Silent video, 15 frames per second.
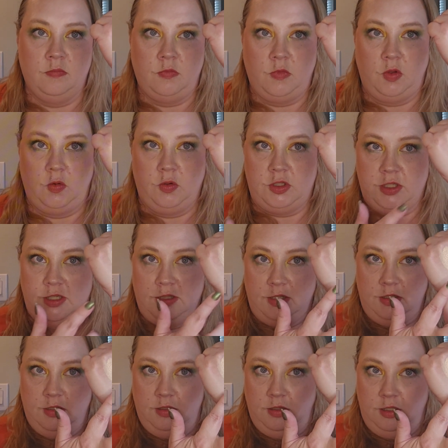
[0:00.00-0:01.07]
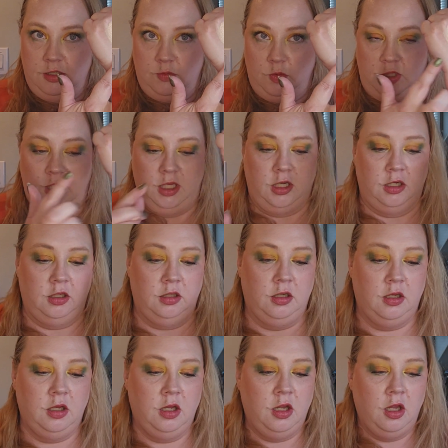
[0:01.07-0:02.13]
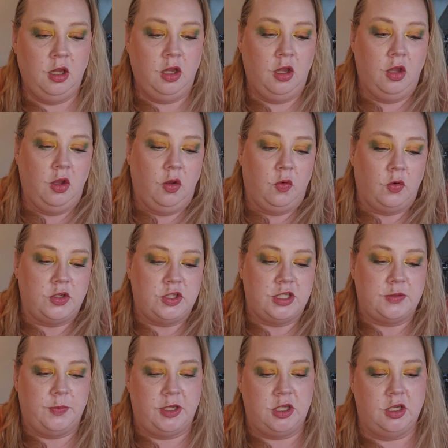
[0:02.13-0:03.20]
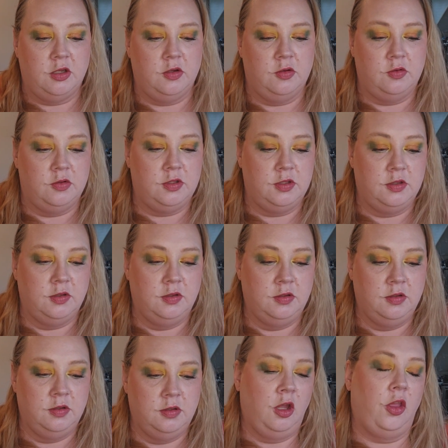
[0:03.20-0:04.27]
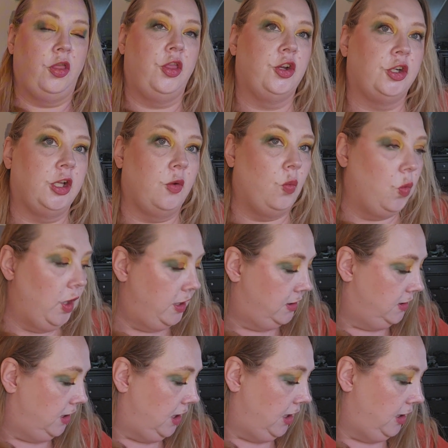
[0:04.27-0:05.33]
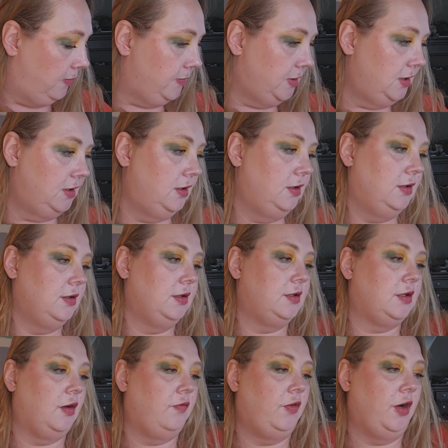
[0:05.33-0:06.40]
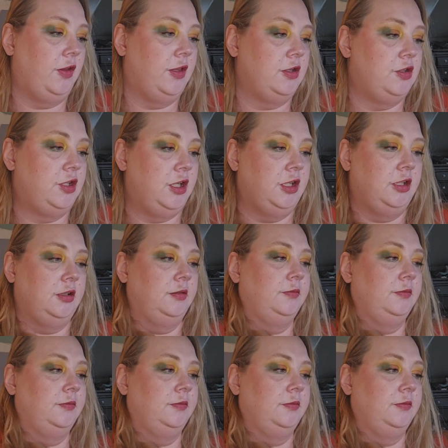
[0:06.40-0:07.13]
which is this one here, which has been used 31 times so far this year.